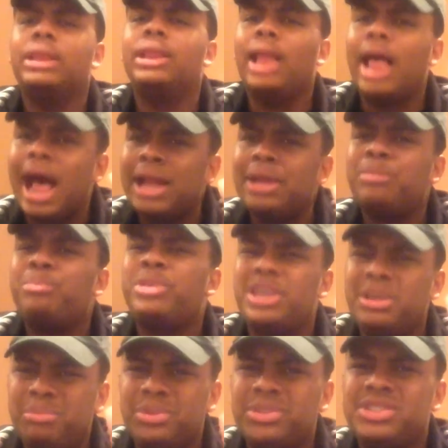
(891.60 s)
lot of
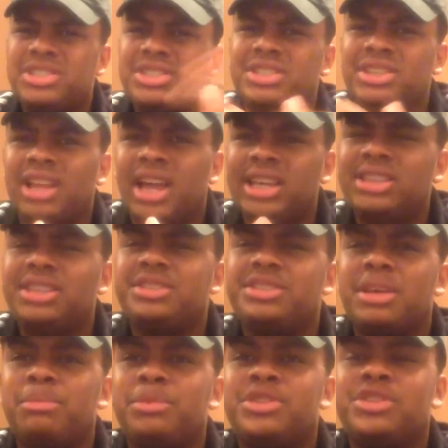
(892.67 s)
people dislike this
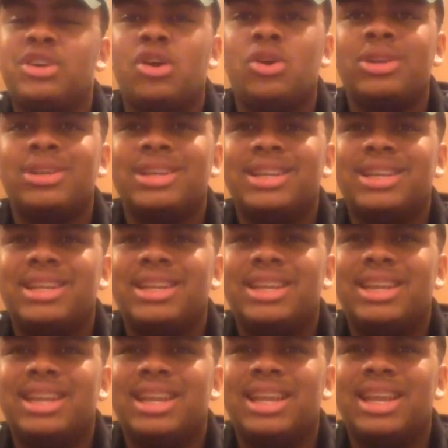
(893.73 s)
episode,
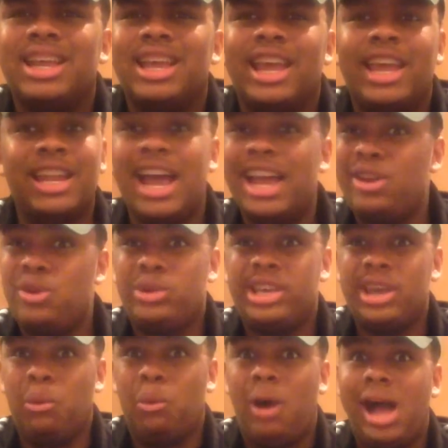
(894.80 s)
and I don't
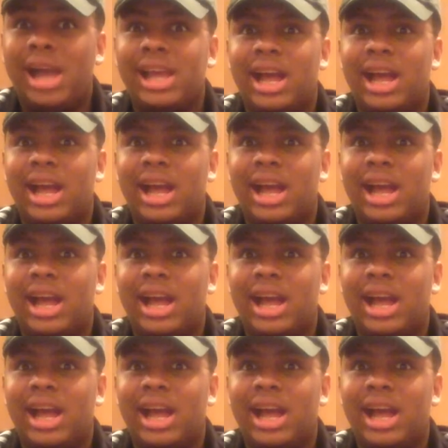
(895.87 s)
get why,